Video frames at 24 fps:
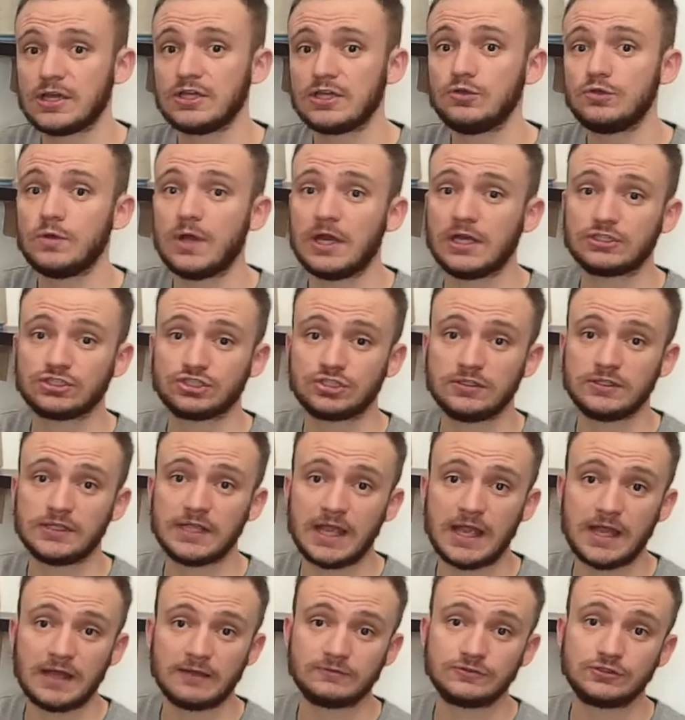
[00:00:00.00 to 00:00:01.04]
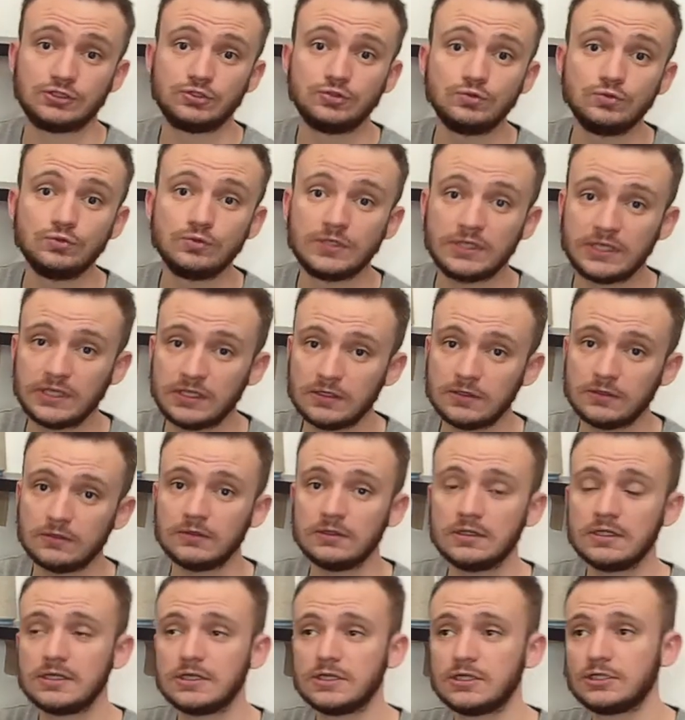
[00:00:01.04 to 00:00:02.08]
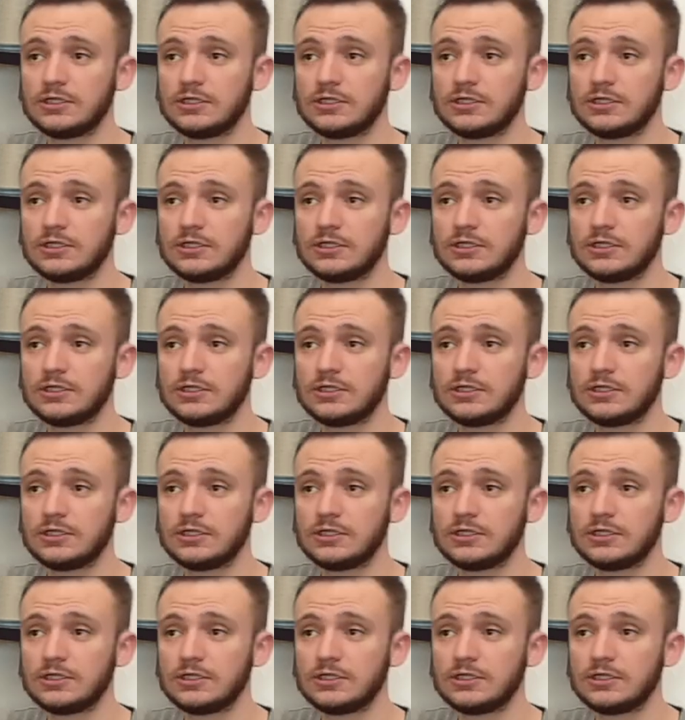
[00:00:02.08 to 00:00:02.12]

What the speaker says: You actually have to kill